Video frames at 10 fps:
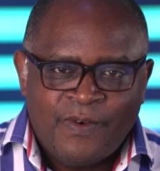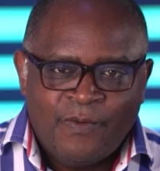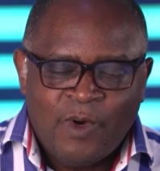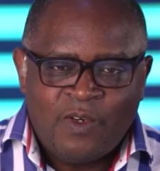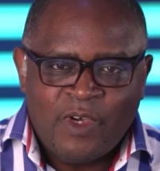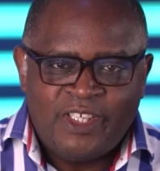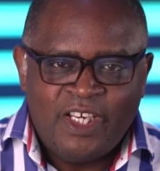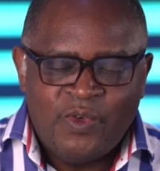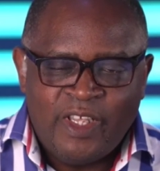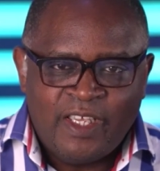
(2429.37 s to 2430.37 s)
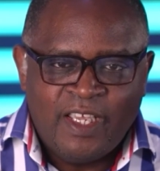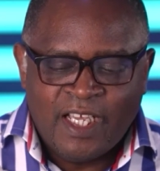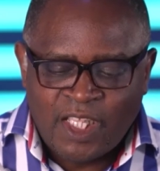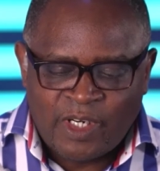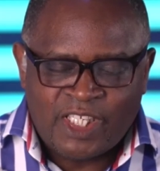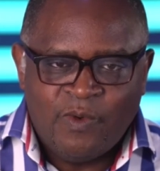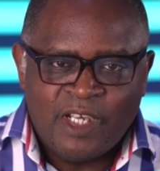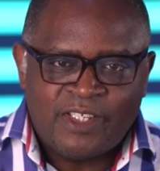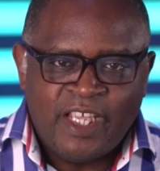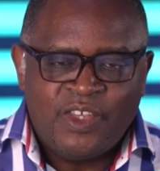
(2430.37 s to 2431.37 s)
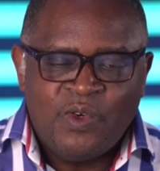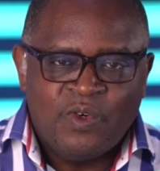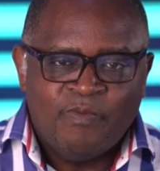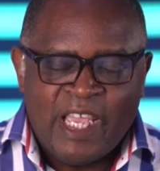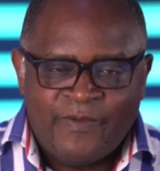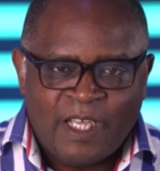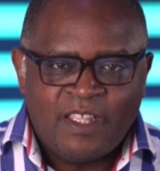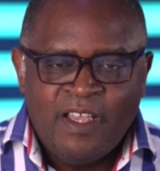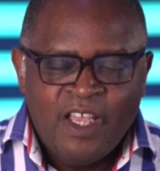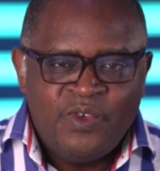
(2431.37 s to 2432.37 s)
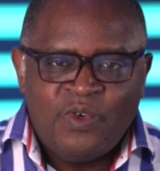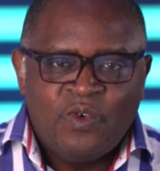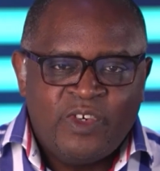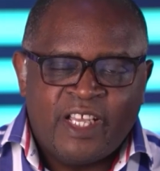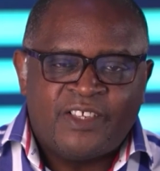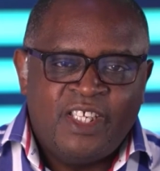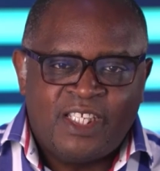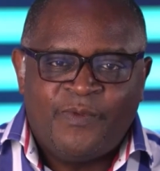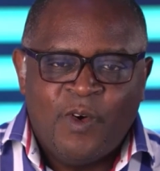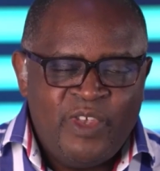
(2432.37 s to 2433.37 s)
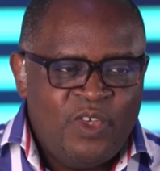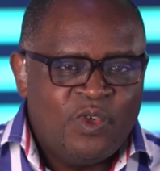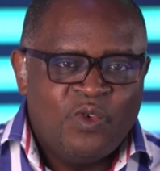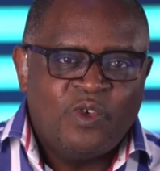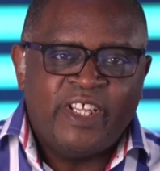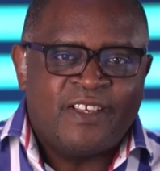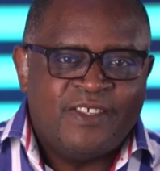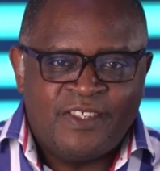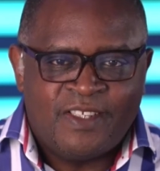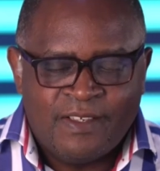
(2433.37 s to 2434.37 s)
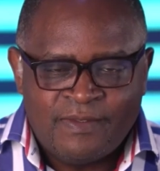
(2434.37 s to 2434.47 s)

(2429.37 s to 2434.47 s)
What was he doing? In other words, he was saying, my father, you do not exist. For me, you do not exist.